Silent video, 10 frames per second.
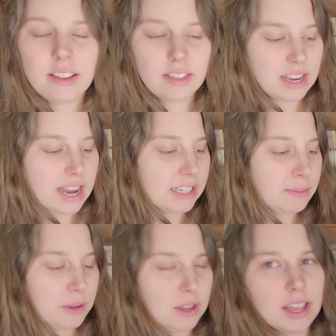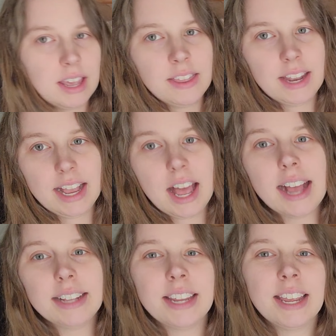the next book that I
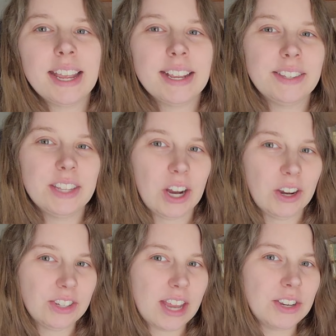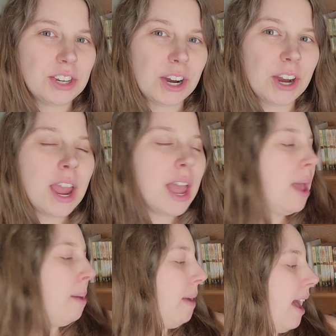got is The Cursed Hunter
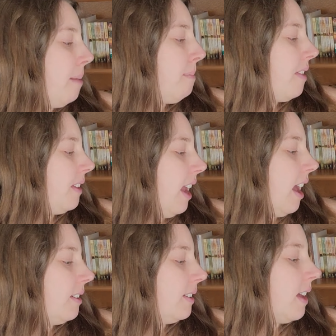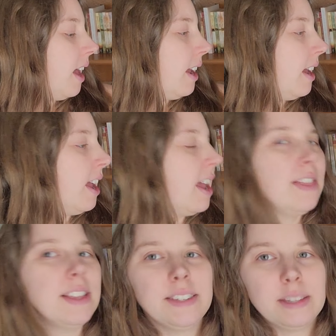by Bethany Atazadeh.
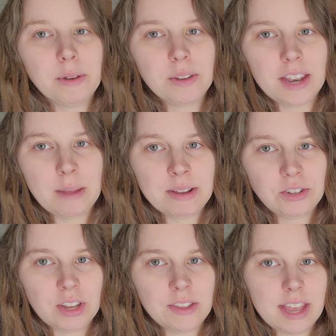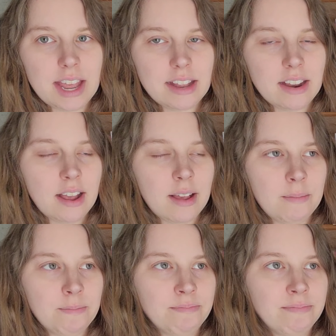This is the book that I mentioned that
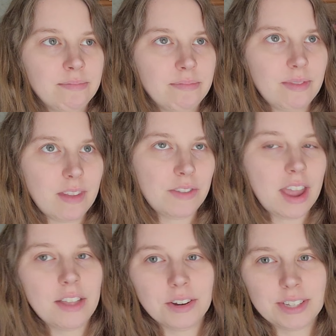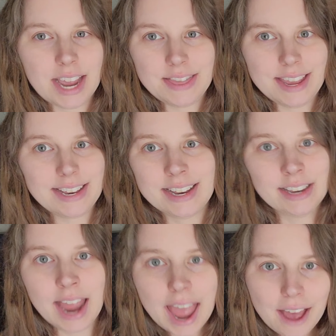on the other site they
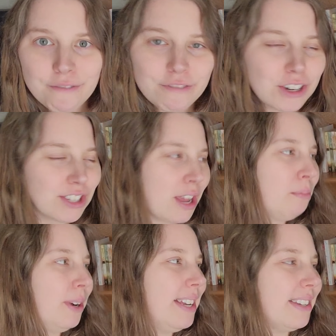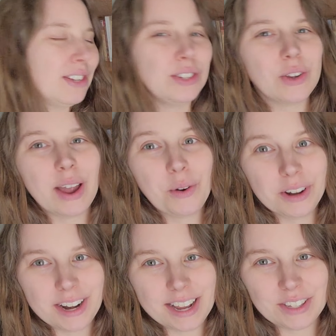didn't have for some reason, so I
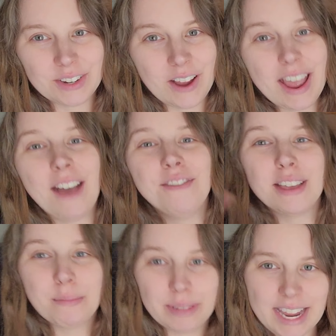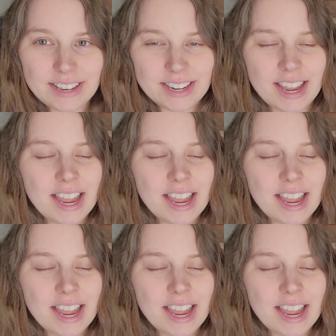ordered it. So now I have the complete